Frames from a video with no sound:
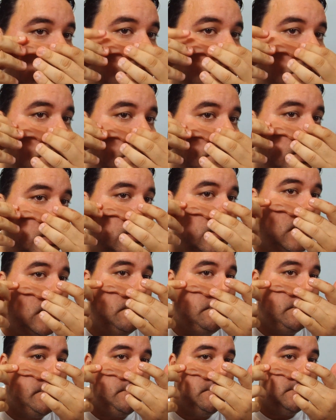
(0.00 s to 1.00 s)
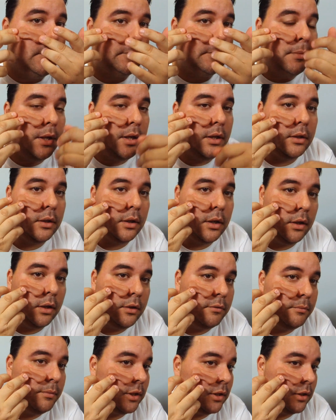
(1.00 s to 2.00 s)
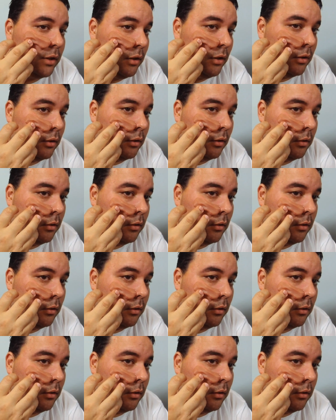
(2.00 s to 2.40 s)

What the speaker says: you see, I pretty much made it the color of my skin.